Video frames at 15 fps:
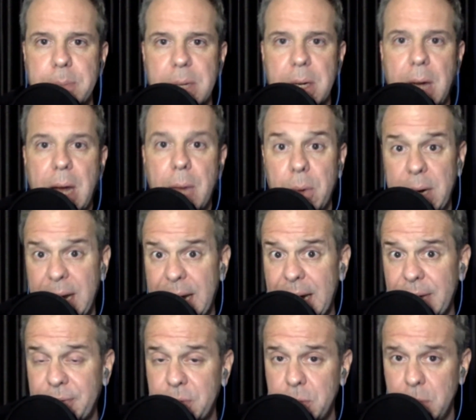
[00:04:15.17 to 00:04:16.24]
But I would
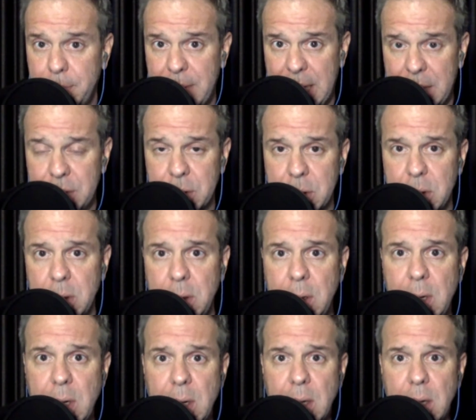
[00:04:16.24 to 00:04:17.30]
have to imagine
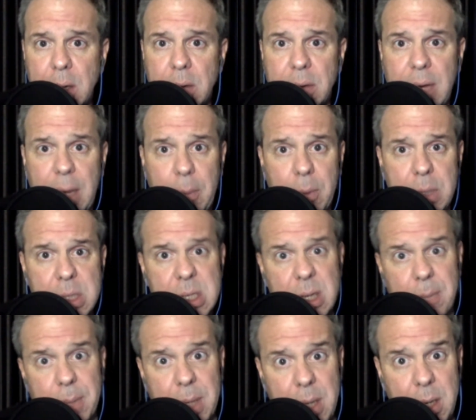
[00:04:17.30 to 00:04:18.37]
that when
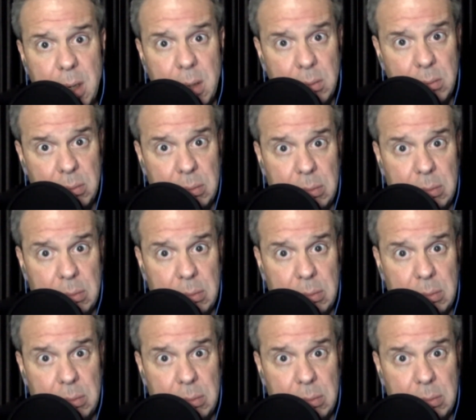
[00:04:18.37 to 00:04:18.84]
somebody